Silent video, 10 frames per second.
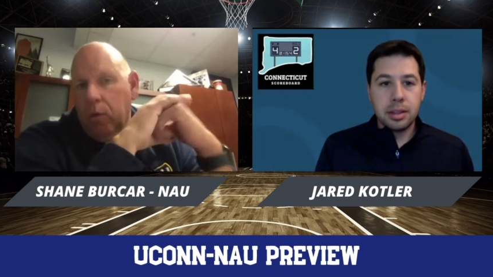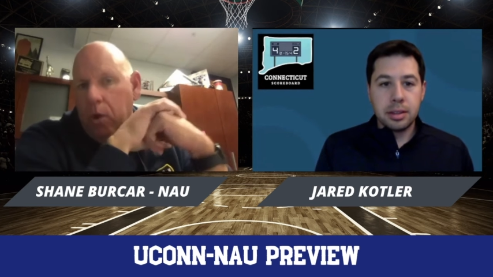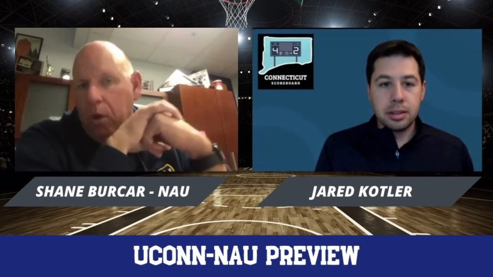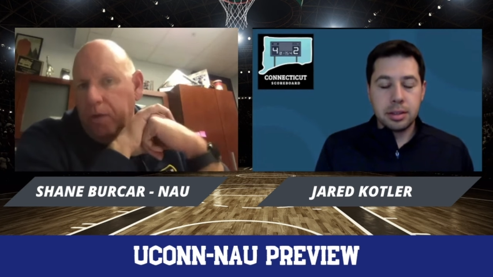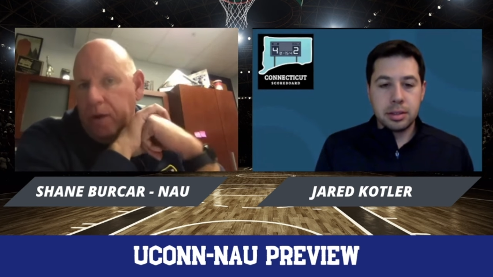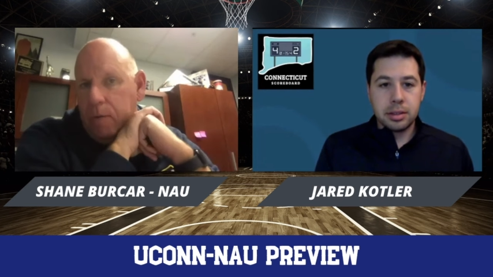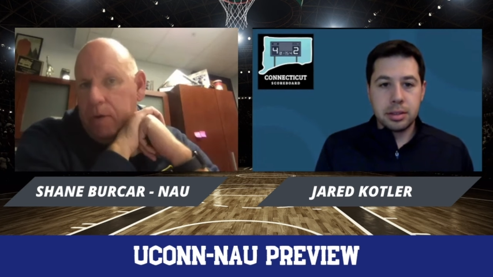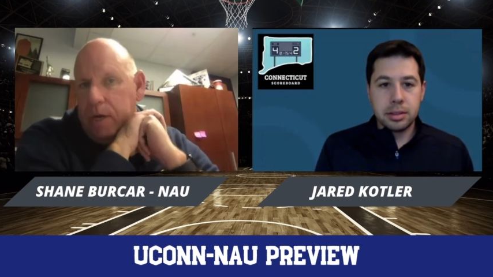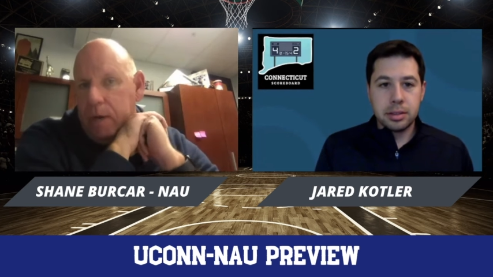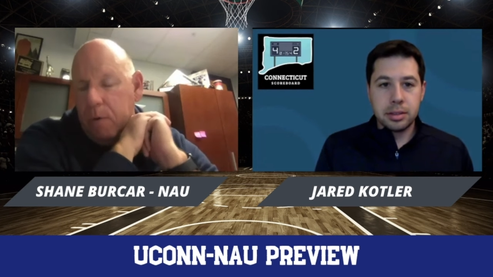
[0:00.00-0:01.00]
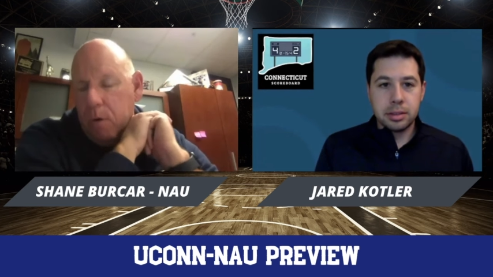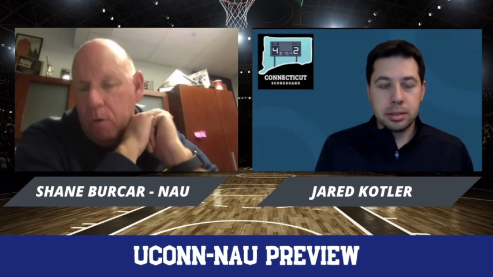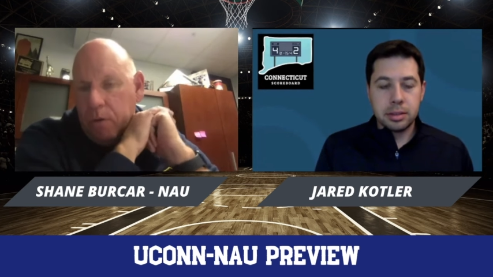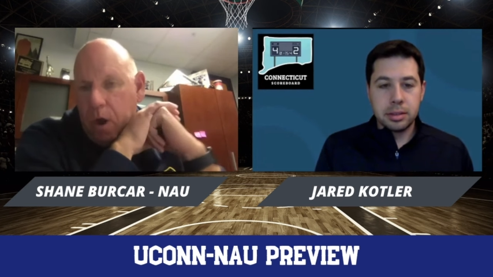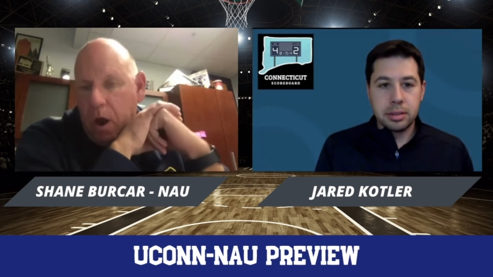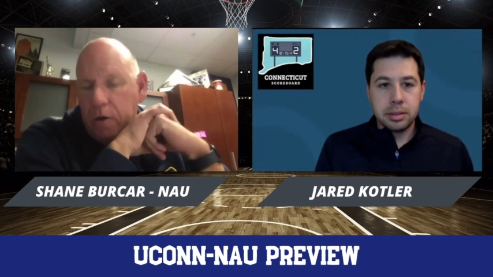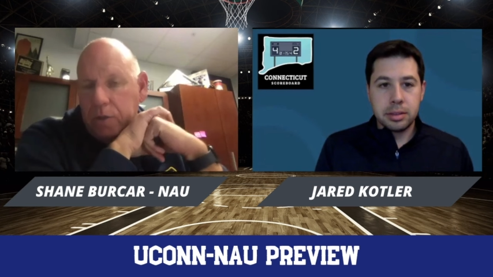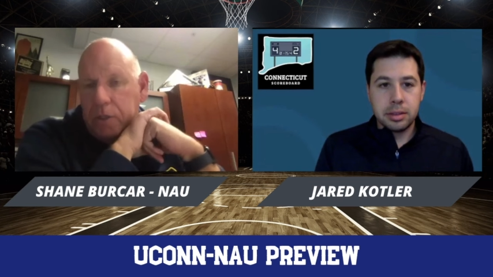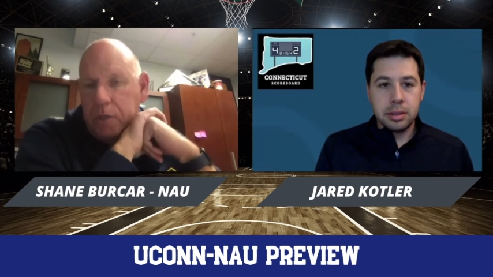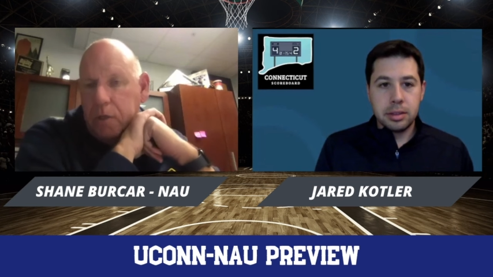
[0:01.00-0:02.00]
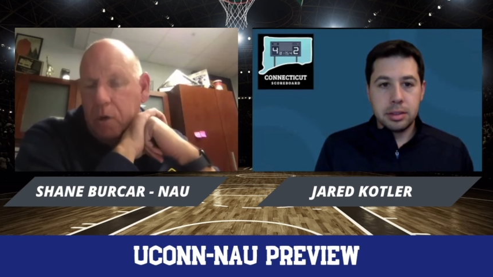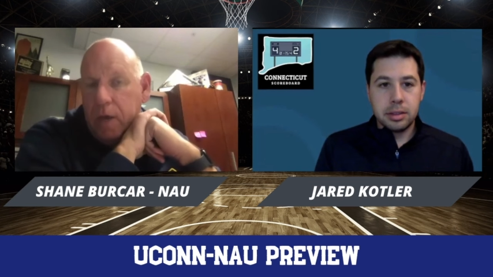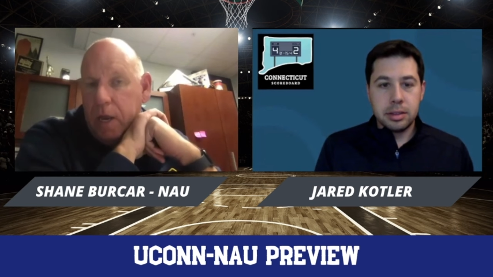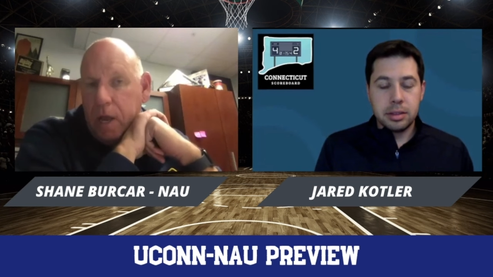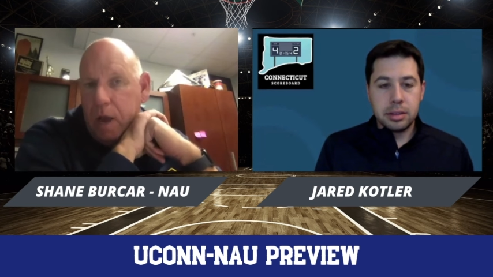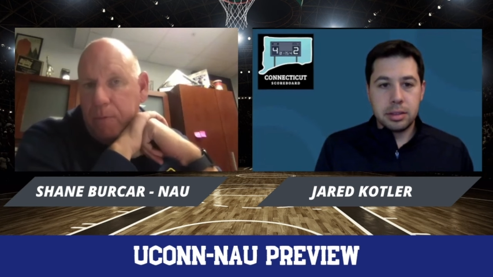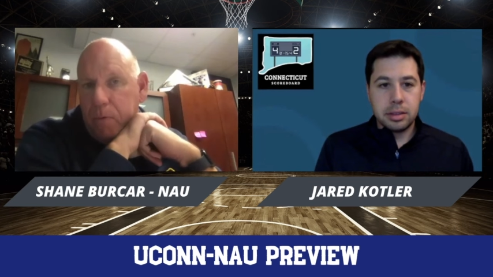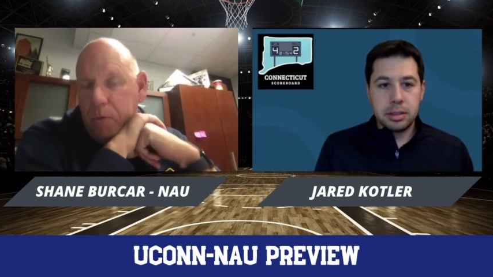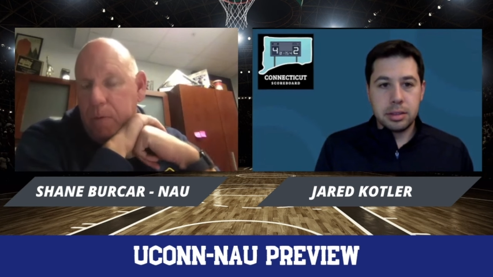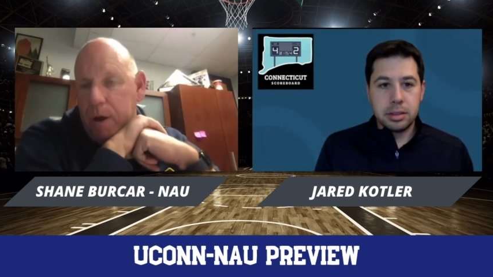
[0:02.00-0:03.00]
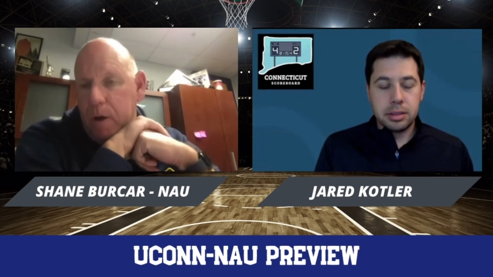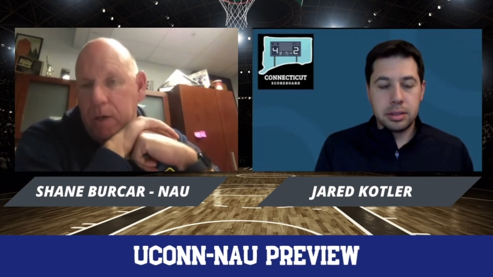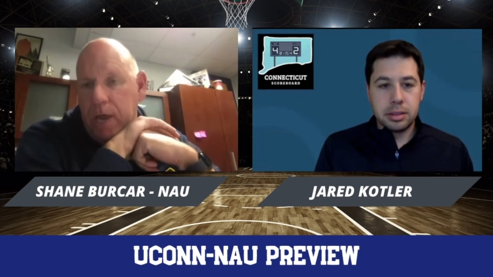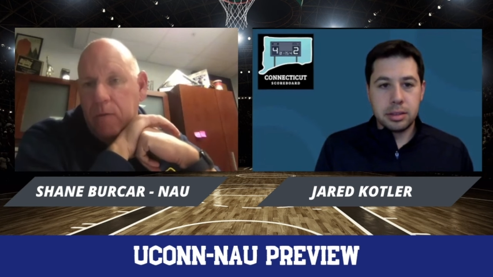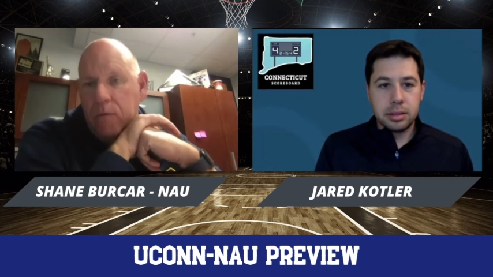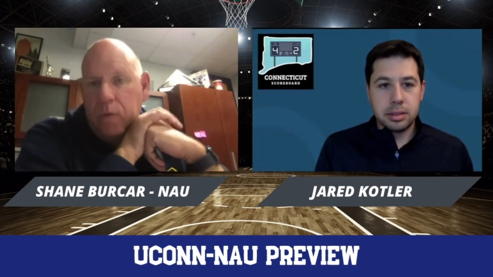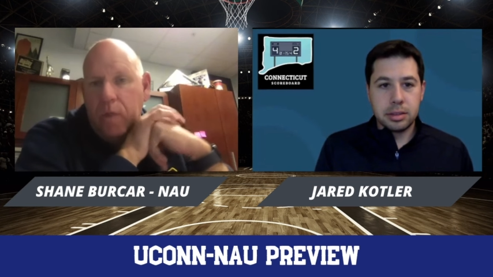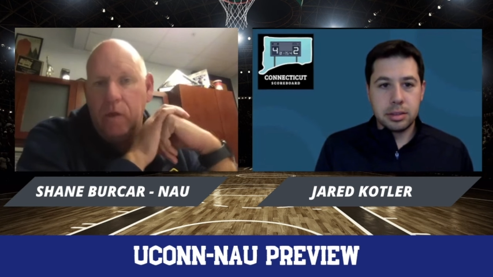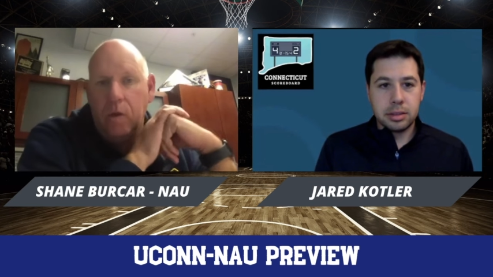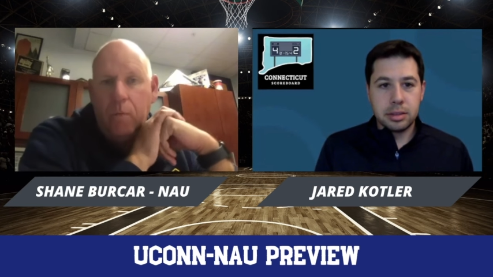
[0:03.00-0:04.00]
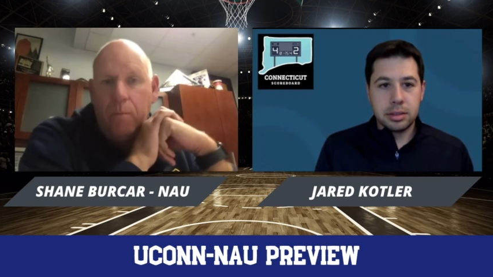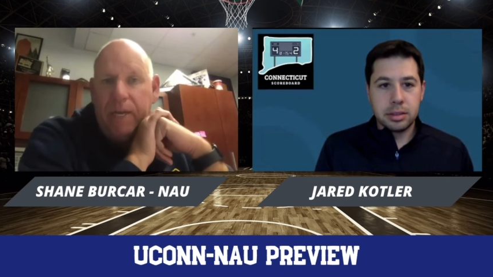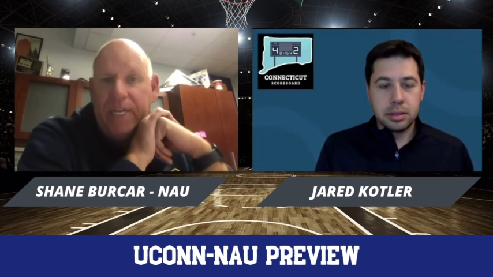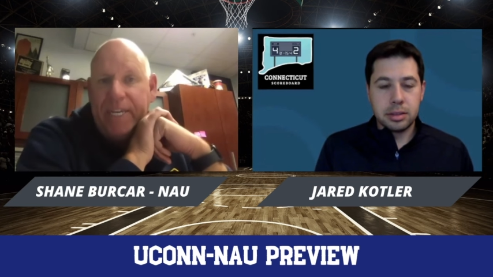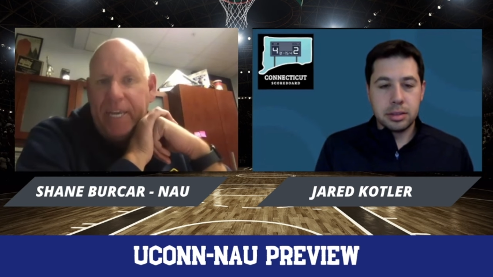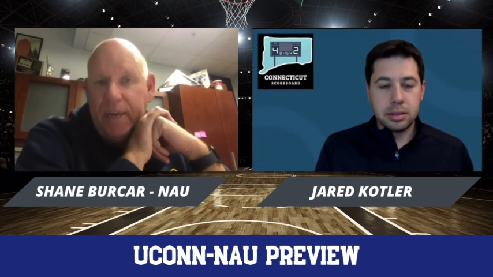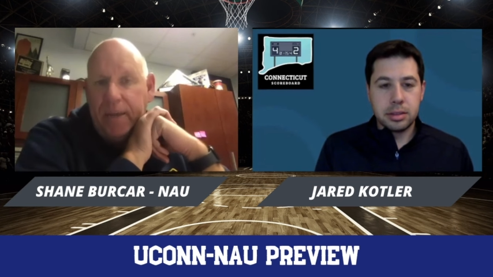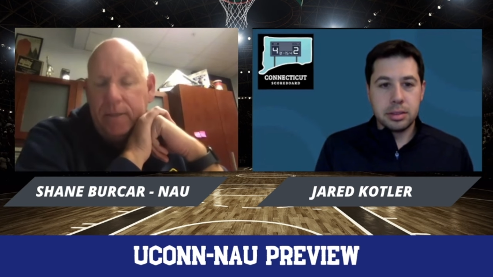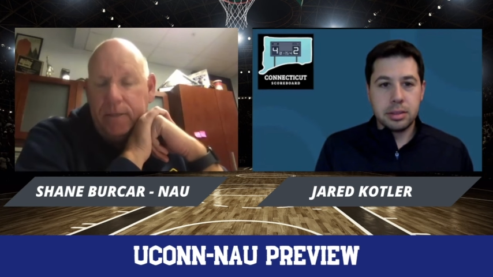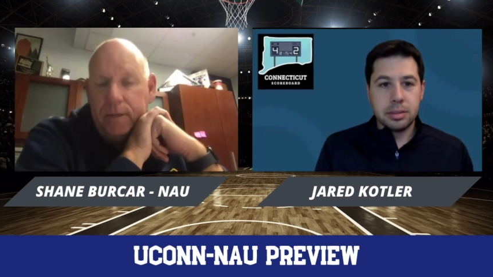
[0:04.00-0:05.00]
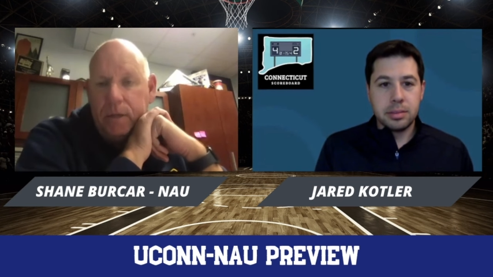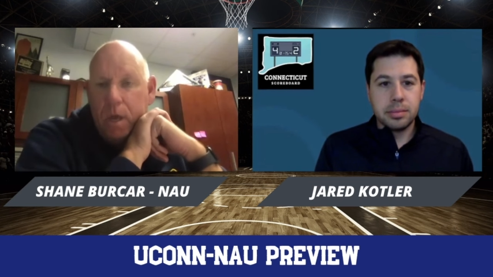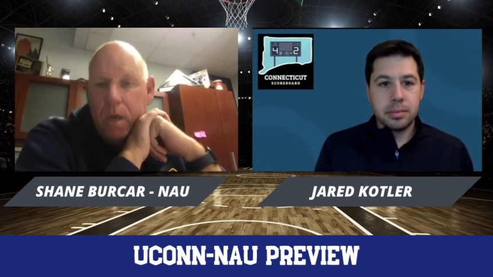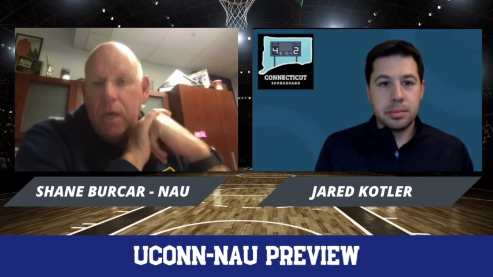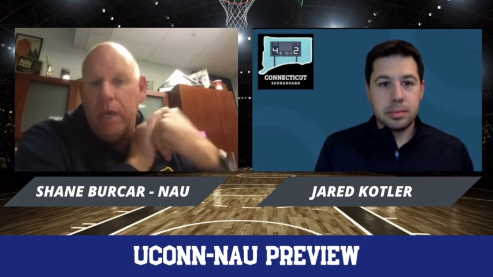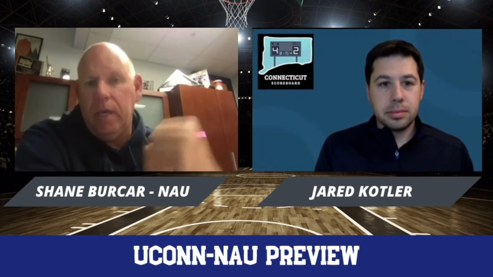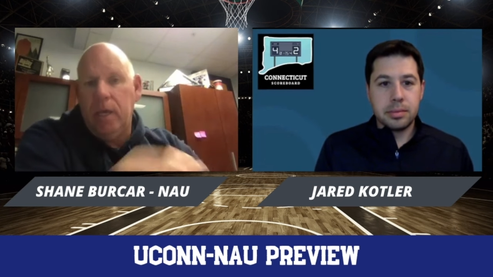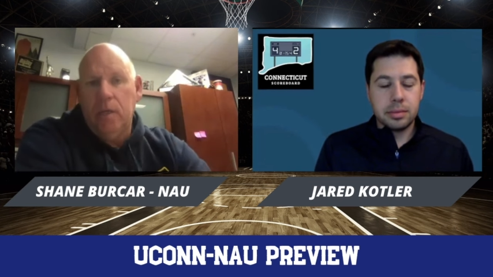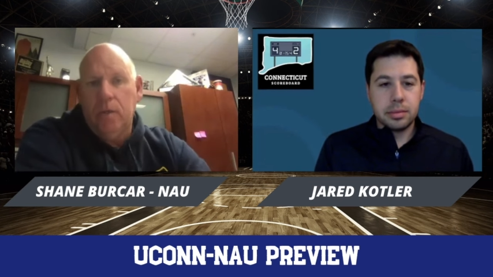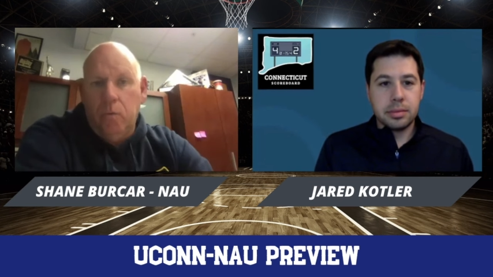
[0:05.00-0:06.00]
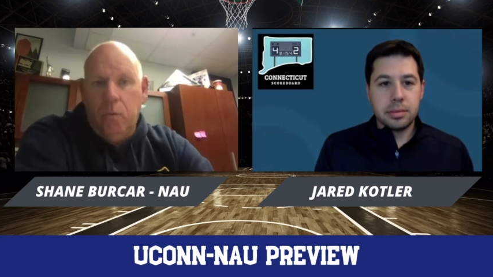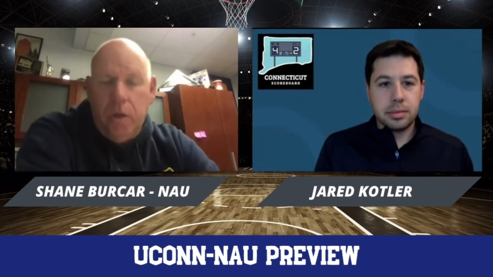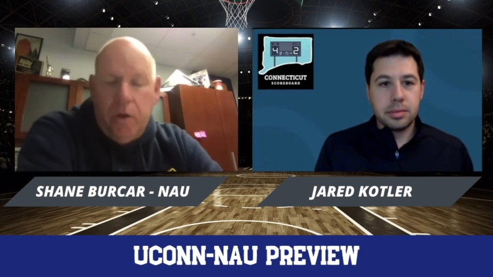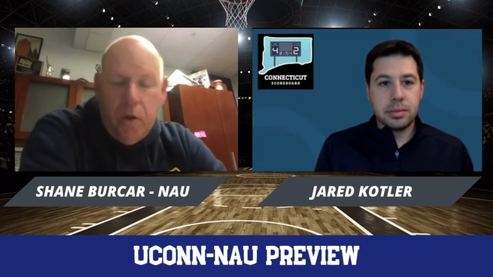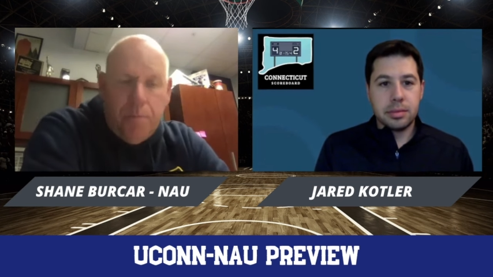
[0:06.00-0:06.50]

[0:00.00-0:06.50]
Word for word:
Speaker 1: good thing that we did about with Carson, you know, he had a couple rebound games with you know mid teens, and he, he's really good